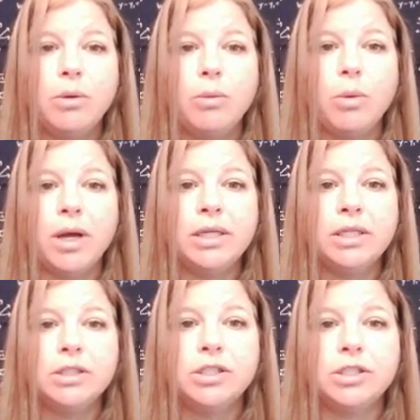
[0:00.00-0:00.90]
1,
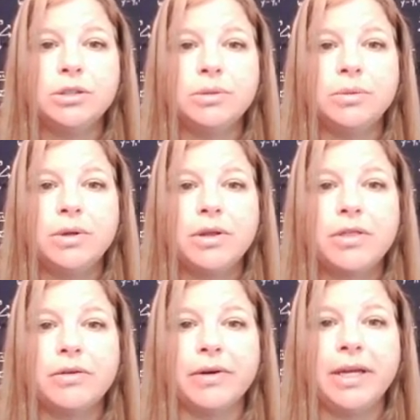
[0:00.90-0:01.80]
2,
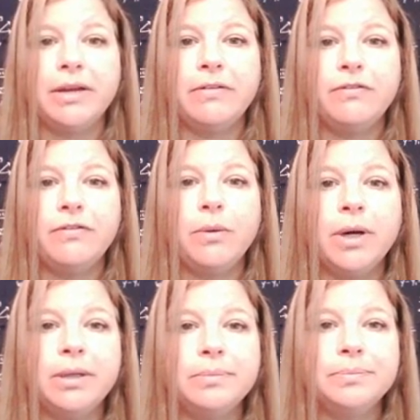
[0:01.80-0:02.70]
3, 4.